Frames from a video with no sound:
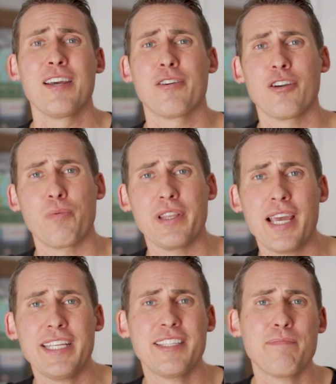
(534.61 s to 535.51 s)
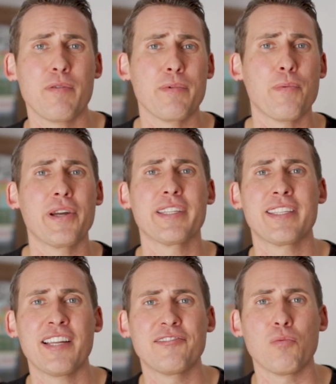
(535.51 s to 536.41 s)
You know, we liked it, but we wanted to
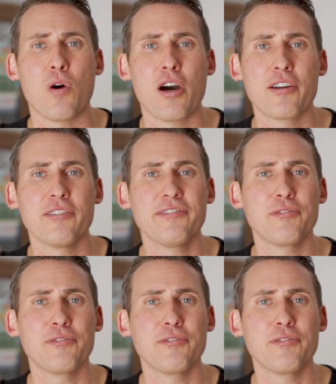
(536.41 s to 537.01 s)
test the waters.